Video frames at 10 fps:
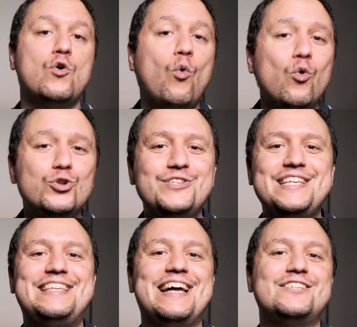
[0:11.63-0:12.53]
all the
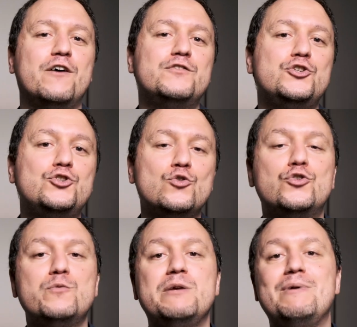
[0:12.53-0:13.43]
details of the
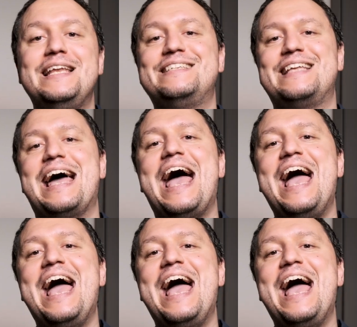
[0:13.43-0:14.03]
soon-to-be released